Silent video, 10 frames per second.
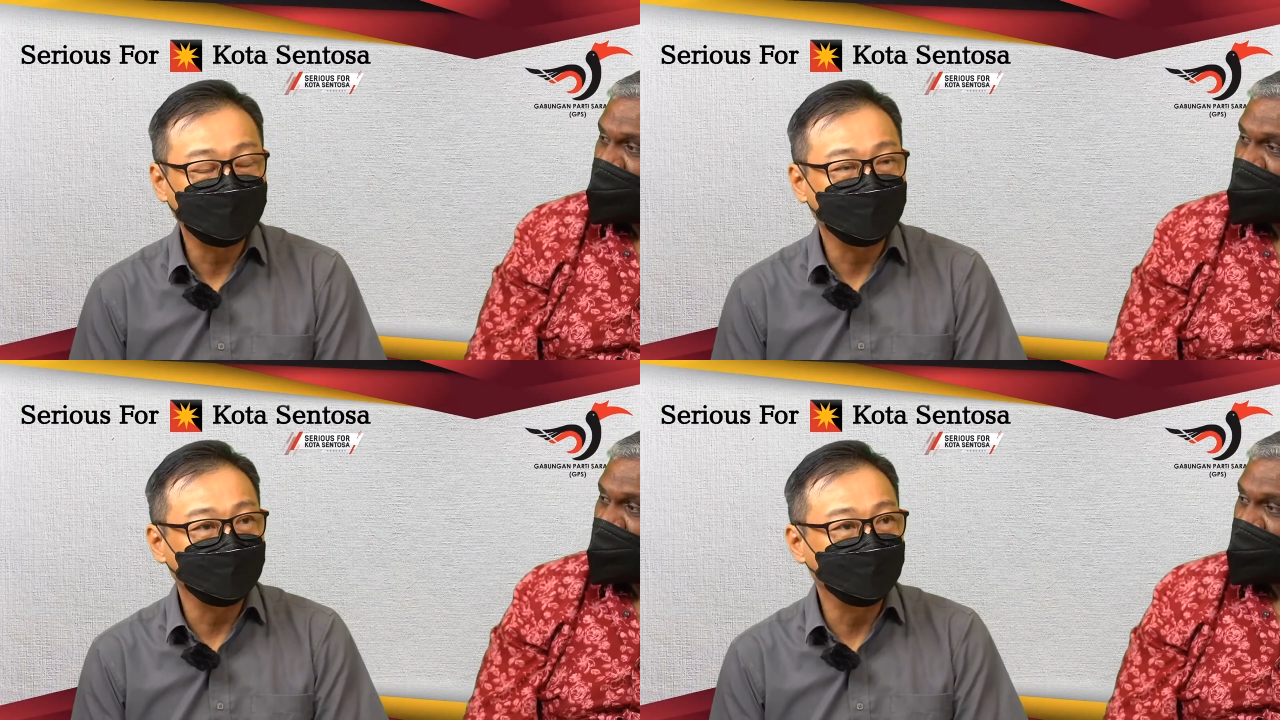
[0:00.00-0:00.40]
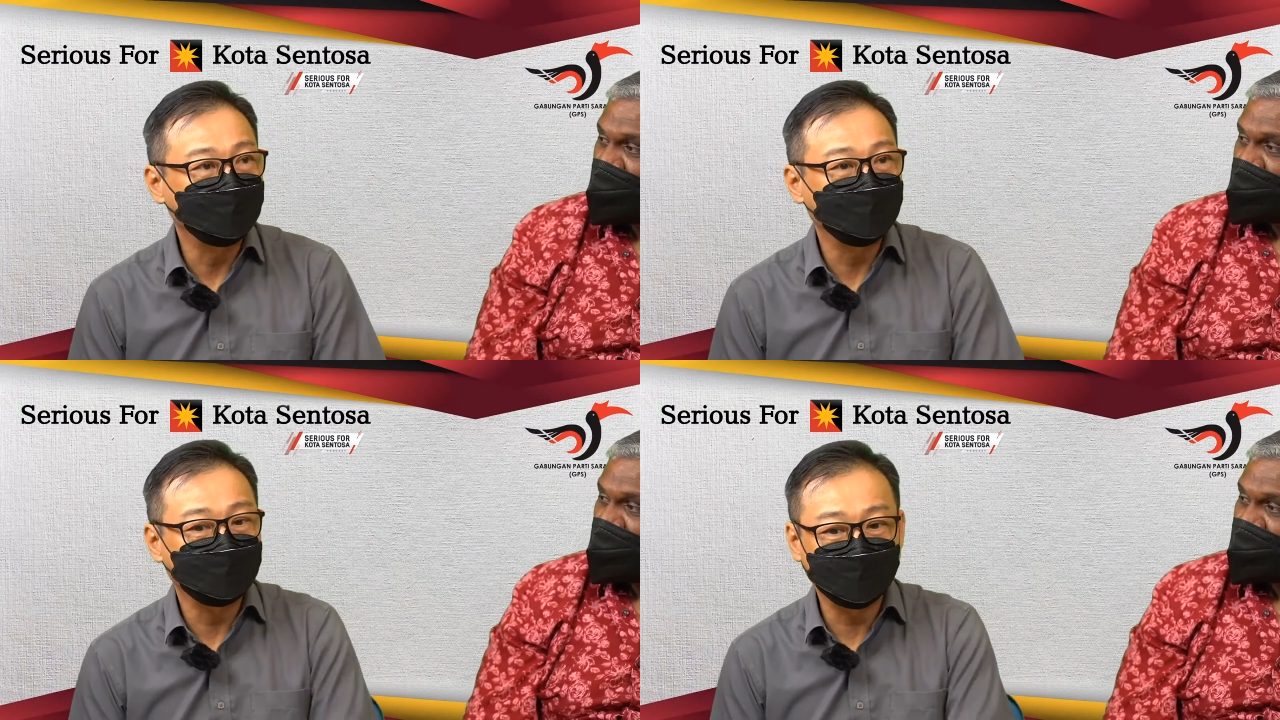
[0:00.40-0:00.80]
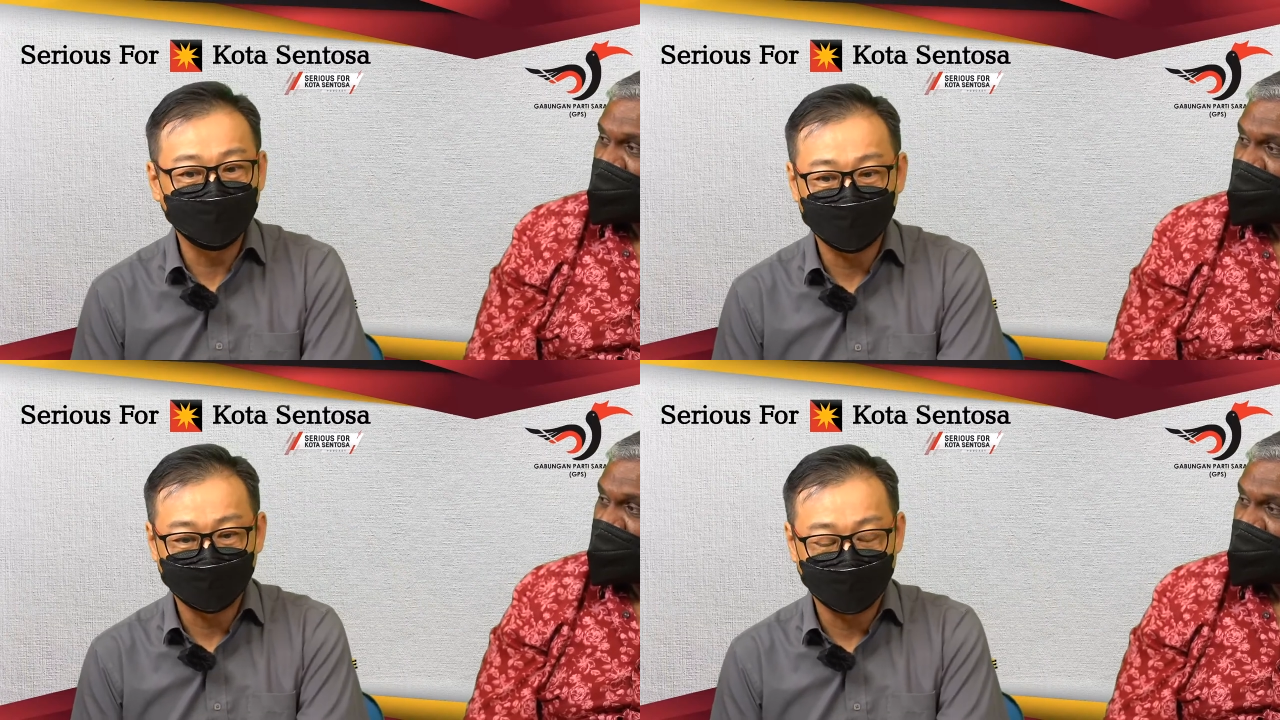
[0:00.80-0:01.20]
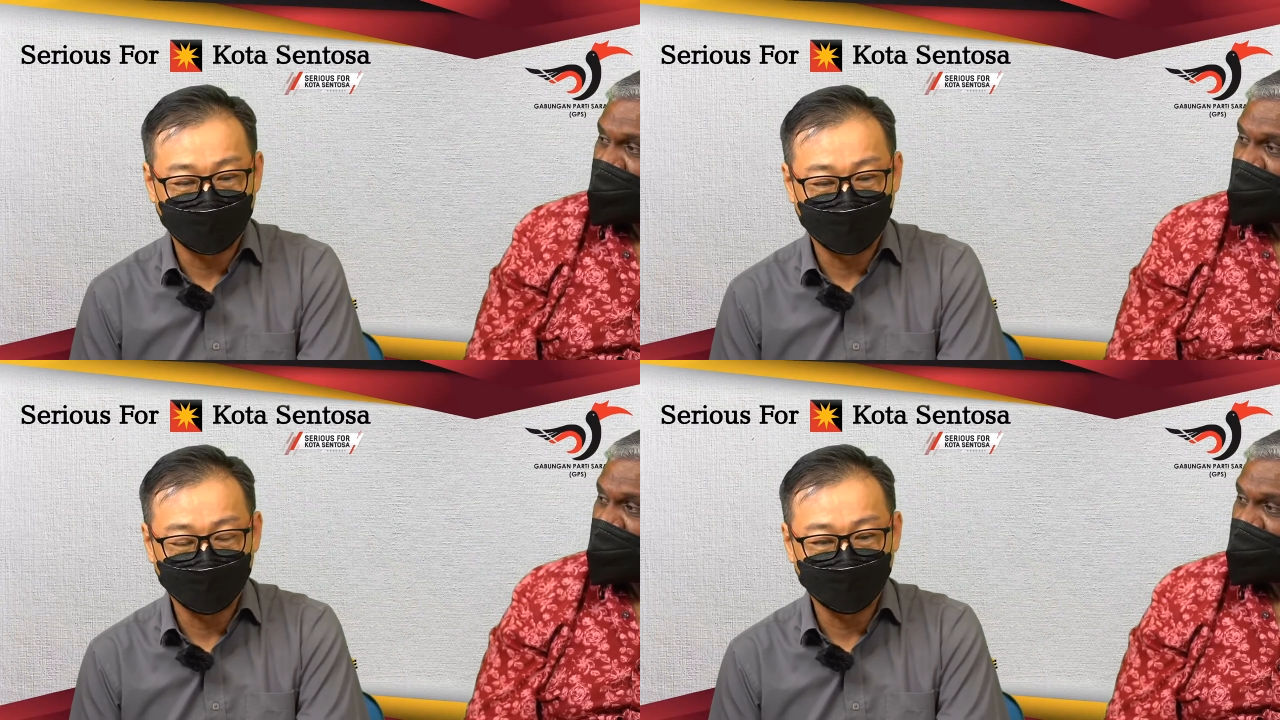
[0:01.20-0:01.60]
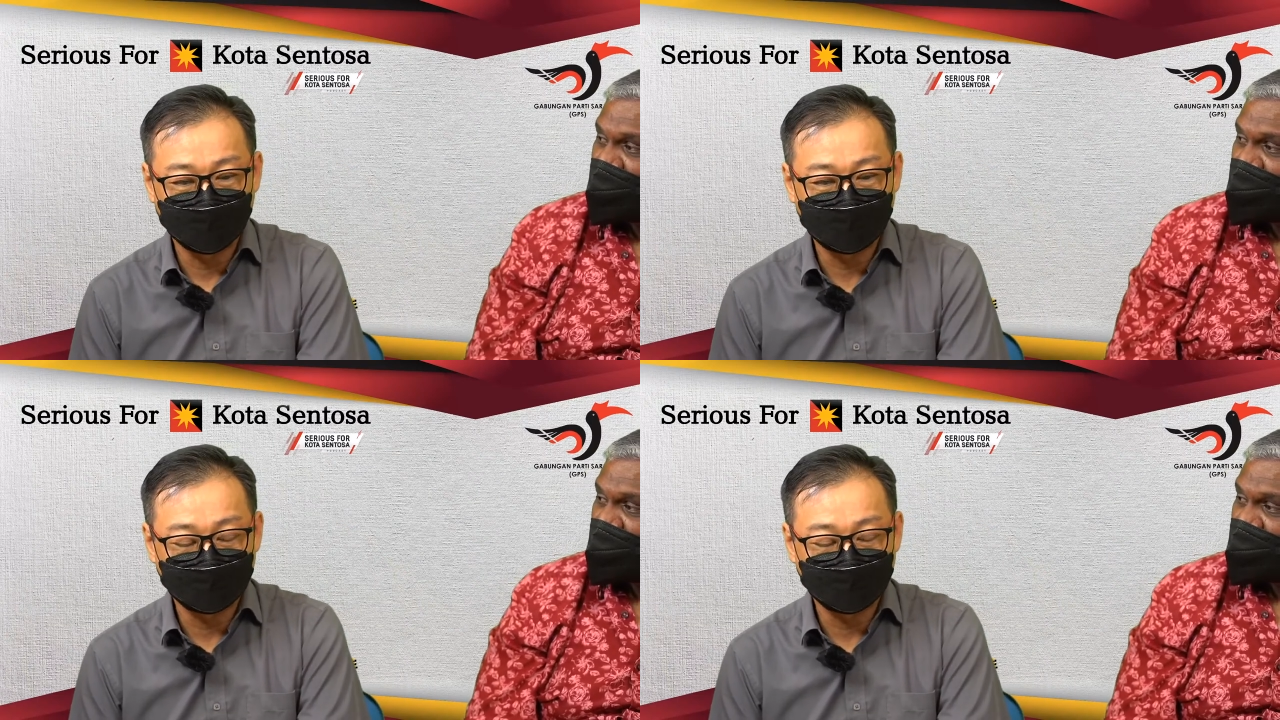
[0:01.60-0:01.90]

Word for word: uh, initiative uh, was